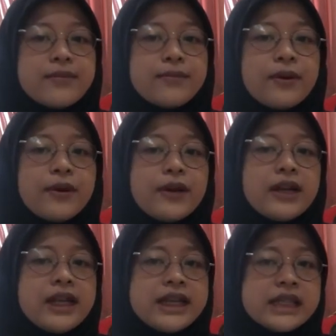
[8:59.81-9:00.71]

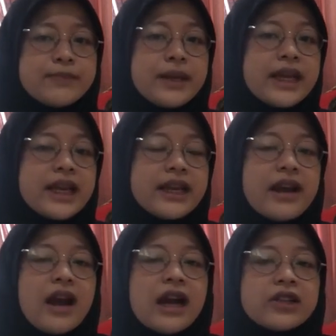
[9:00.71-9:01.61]
broadly speaking,
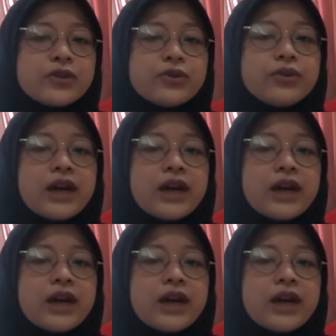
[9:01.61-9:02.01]
there are two